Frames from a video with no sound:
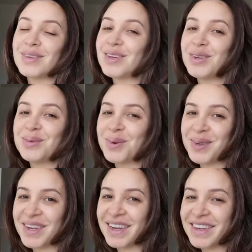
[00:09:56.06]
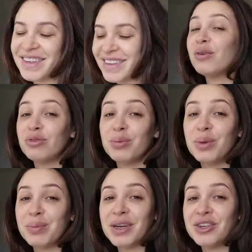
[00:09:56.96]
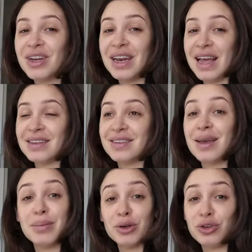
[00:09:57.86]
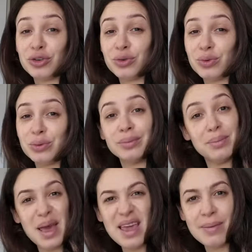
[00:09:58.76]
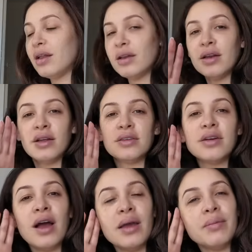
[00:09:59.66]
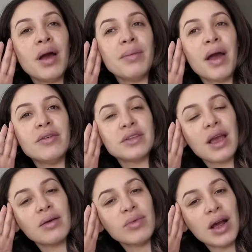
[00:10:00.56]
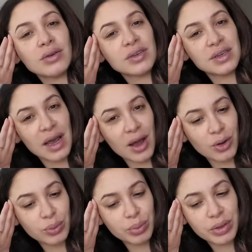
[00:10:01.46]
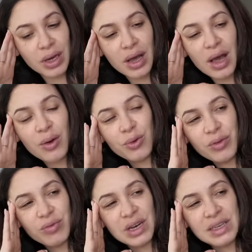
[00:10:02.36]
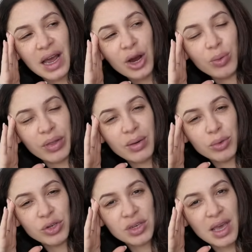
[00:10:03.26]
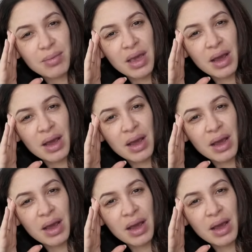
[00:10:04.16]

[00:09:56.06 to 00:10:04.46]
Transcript: Good morning from a much less emotional me. Last night my parents came round to help. I'm not even really to help, I think more just to keep me